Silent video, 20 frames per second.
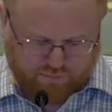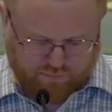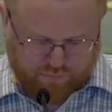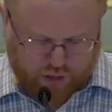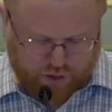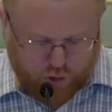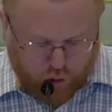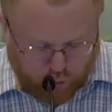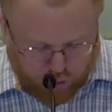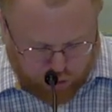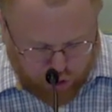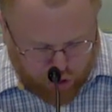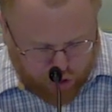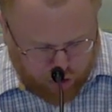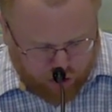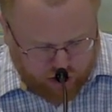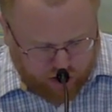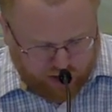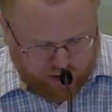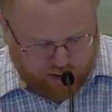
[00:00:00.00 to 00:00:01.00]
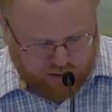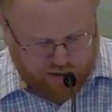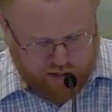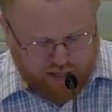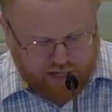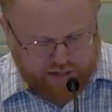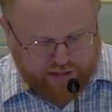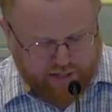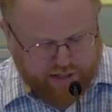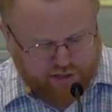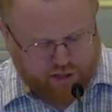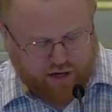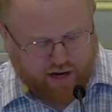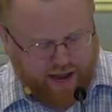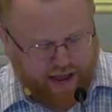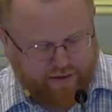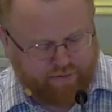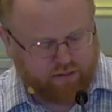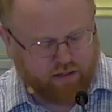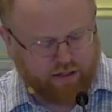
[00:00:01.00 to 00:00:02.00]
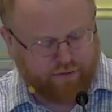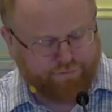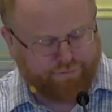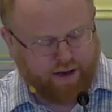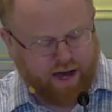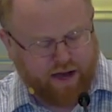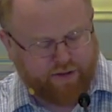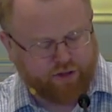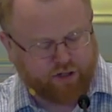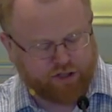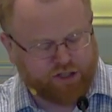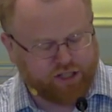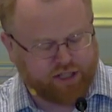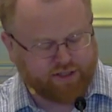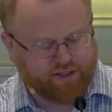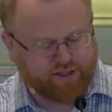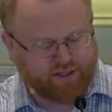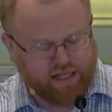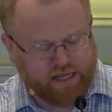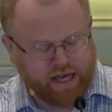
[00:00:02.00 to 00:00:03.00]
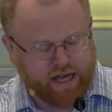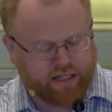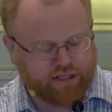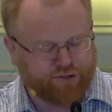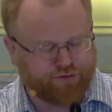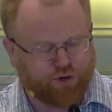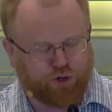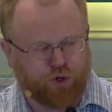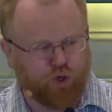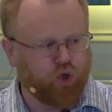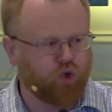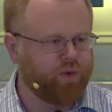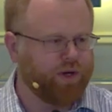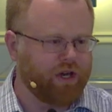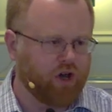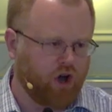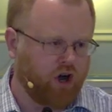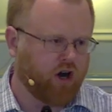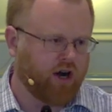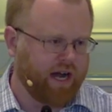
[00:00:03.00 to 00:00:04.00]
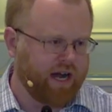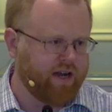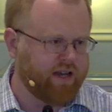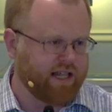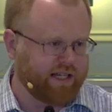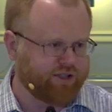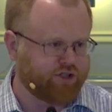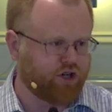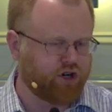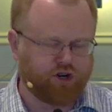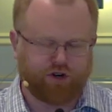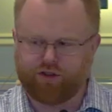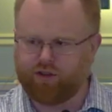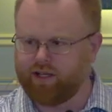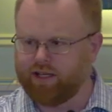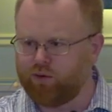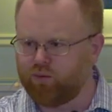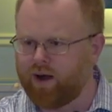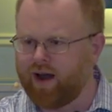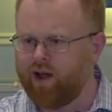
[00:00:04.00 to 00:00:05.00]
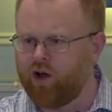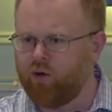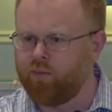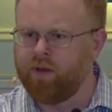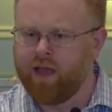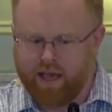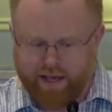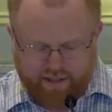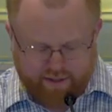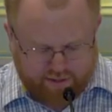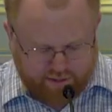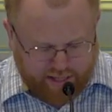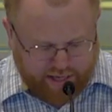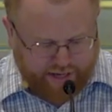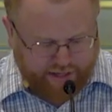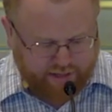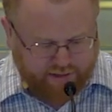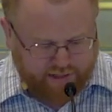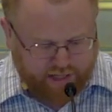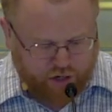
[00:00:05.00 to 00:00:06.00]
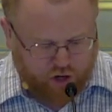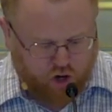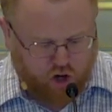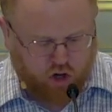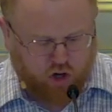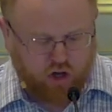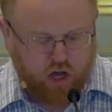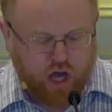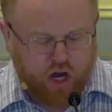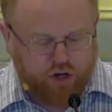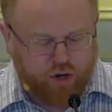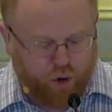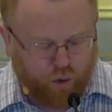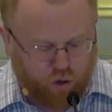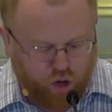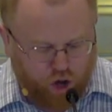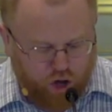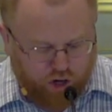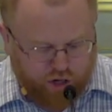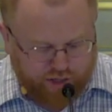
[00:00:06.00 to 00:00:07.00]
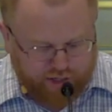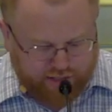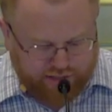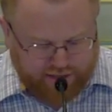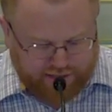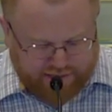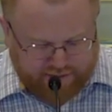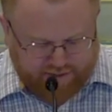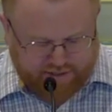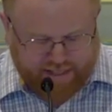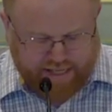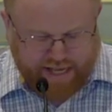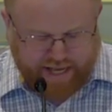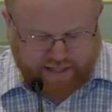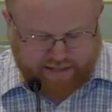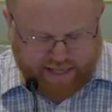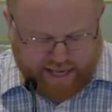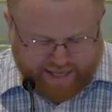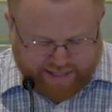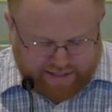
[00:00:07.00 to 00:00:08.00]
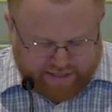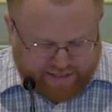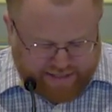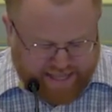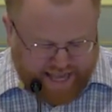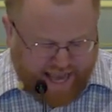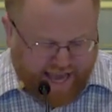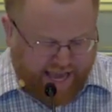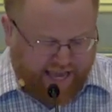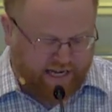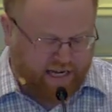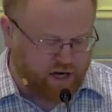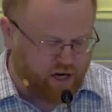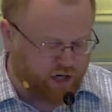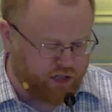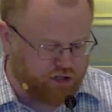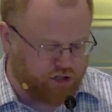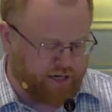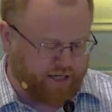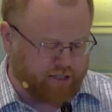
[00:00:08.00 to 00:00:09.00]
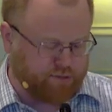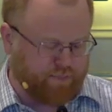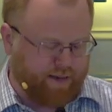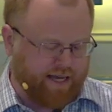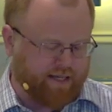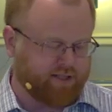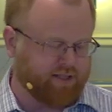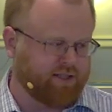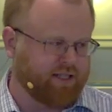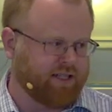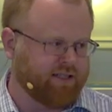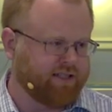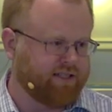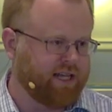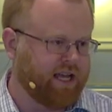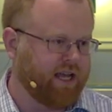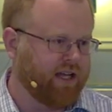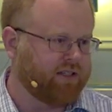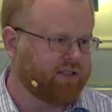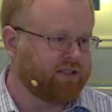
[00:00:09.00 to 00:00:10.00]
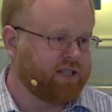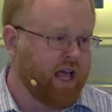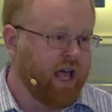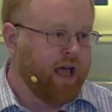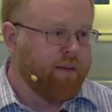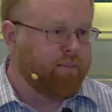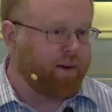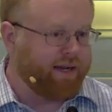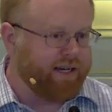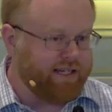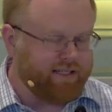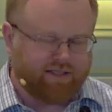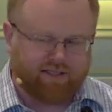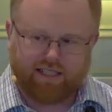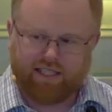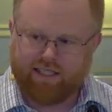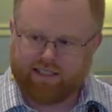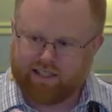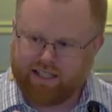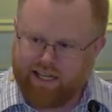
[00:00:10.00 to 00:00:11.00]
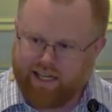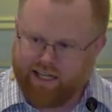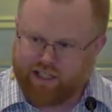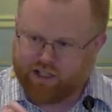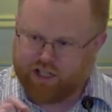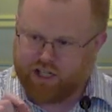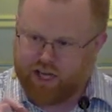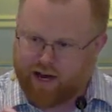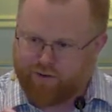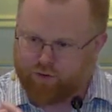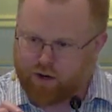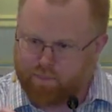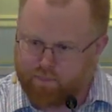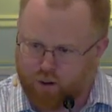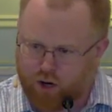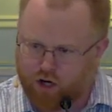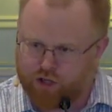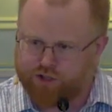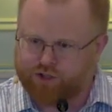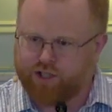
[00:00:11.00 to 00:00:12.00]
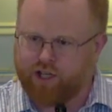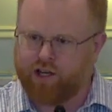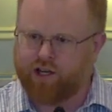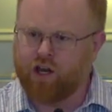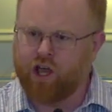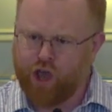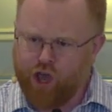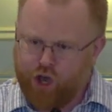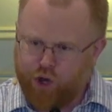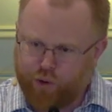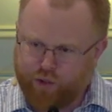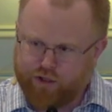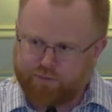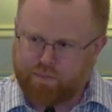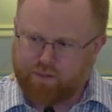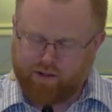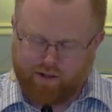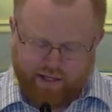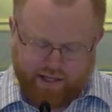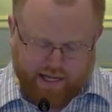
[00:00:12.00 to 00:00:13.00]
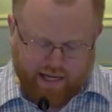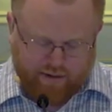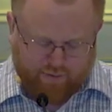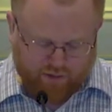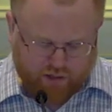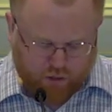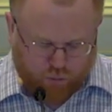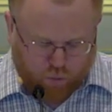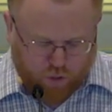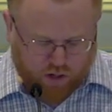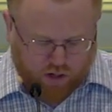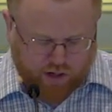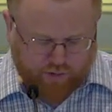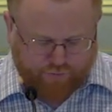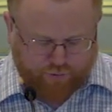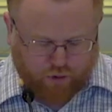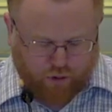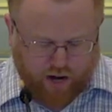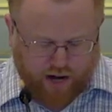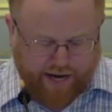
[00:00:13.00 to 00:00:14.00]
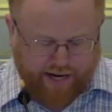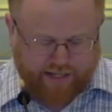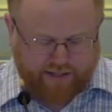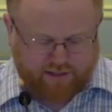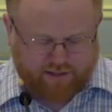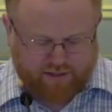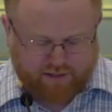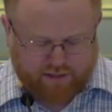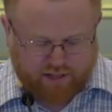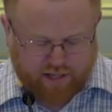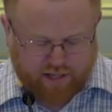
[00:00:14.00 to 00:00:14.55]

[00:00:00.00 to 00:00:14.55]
No longer does our Heavenly Father just see us for who we are in this earthly realm, sins and all. No longer does He see us as dead in our trespasses and sins, but He sees each and every person who has believed in the work of Christ,